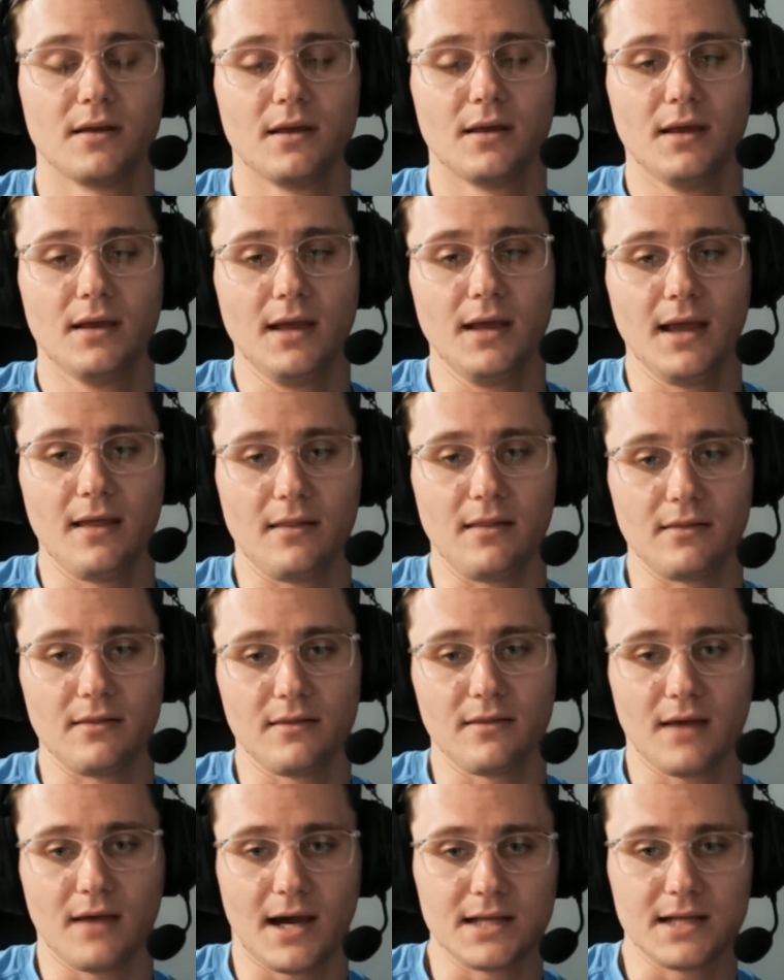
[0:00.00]
and
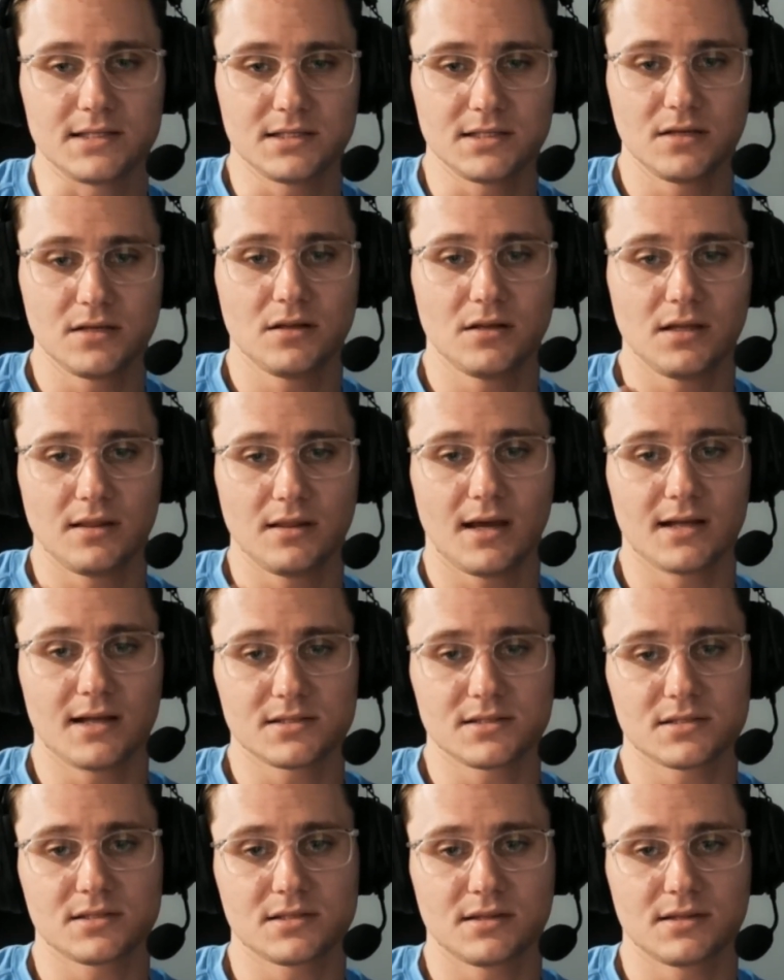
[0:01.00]
ideally
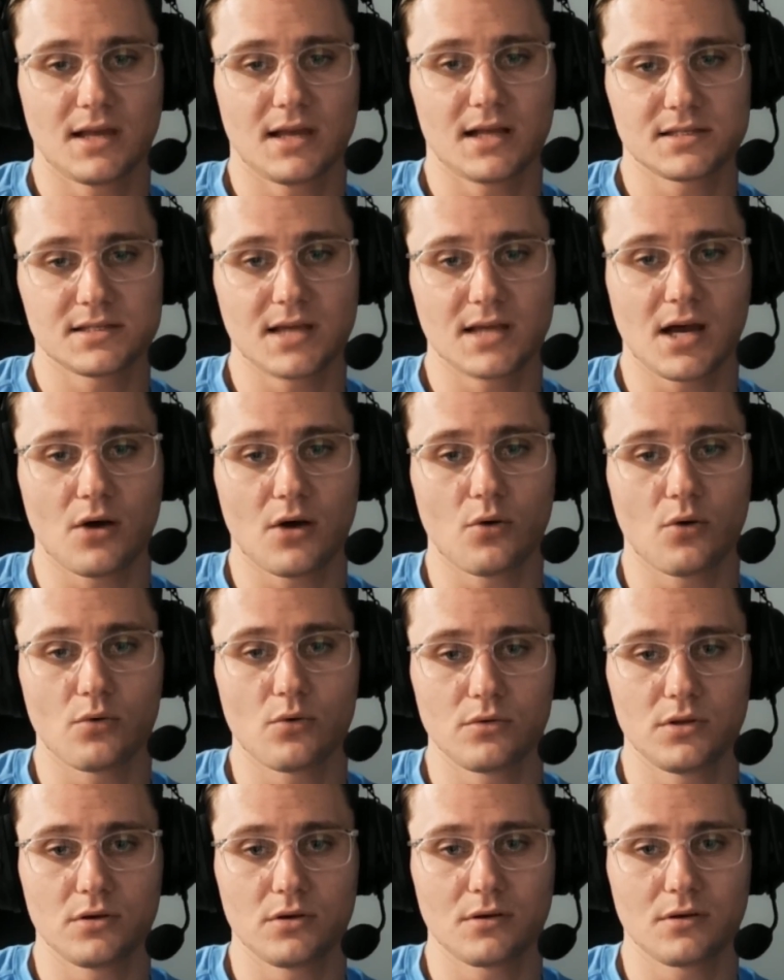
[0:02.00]
that's how
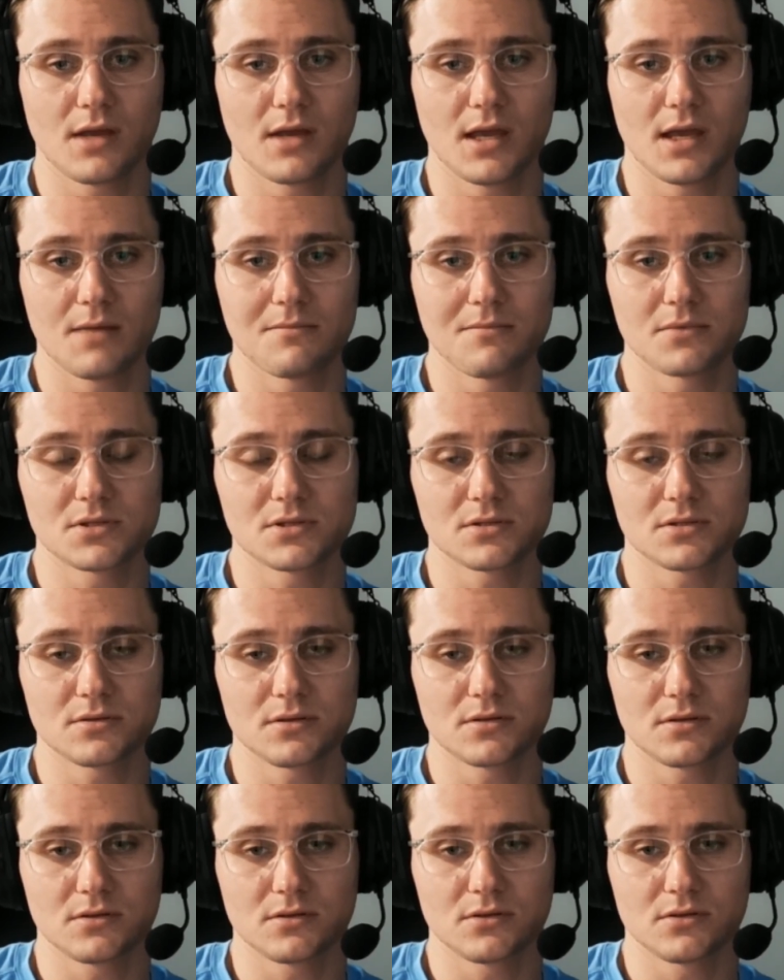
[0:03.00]
your games
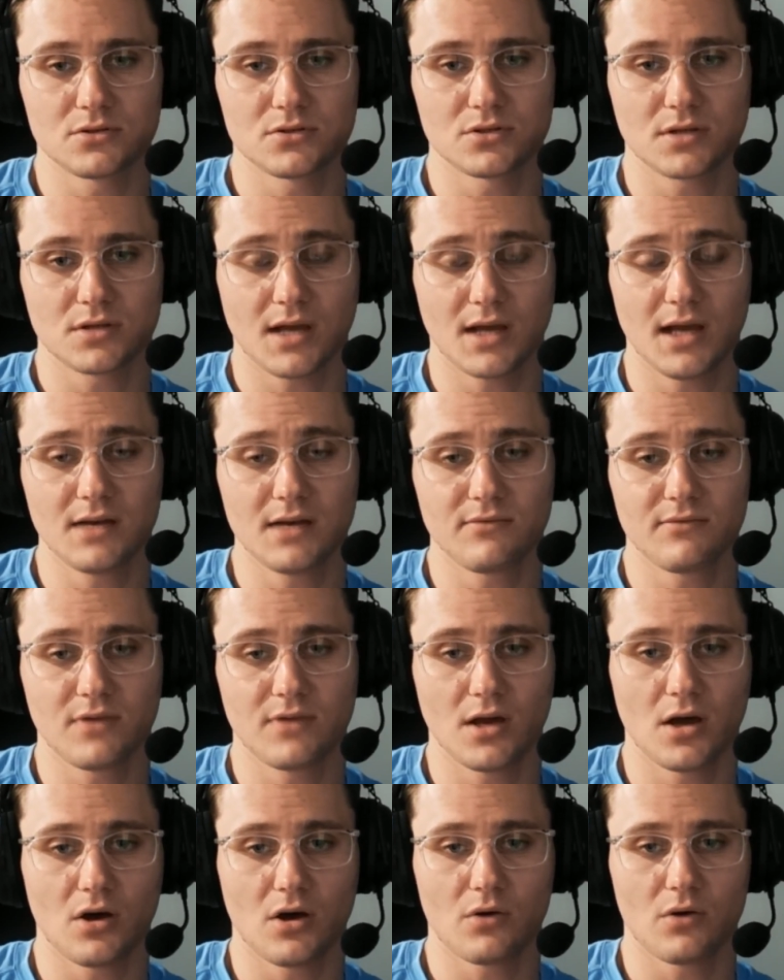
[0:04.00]
should kind of
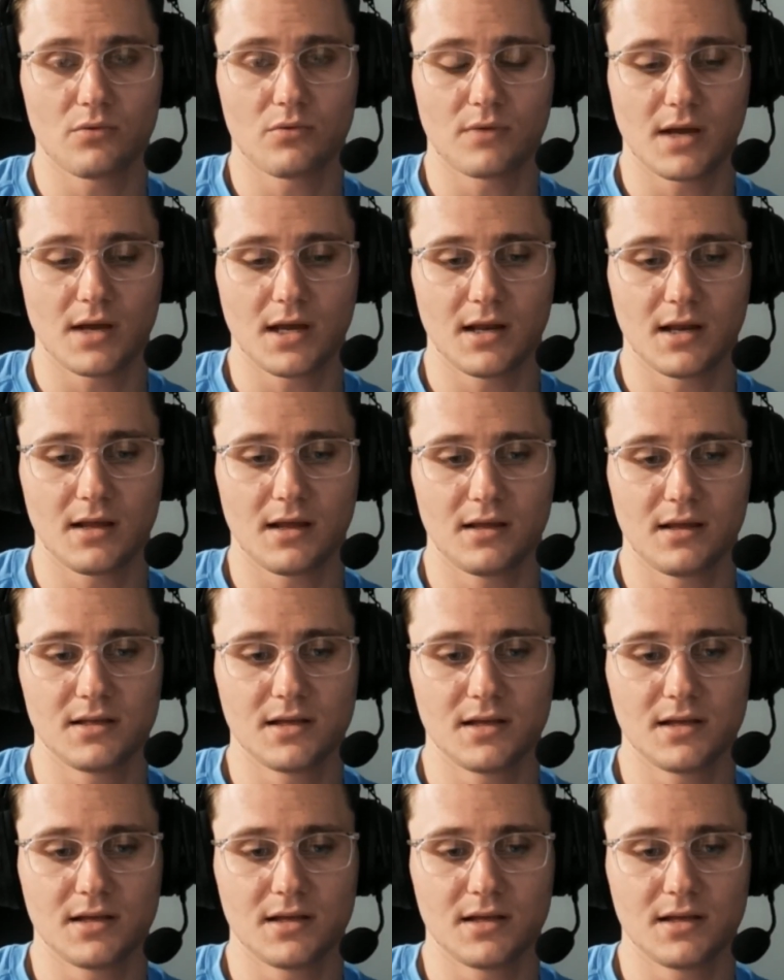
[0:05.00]
go, right?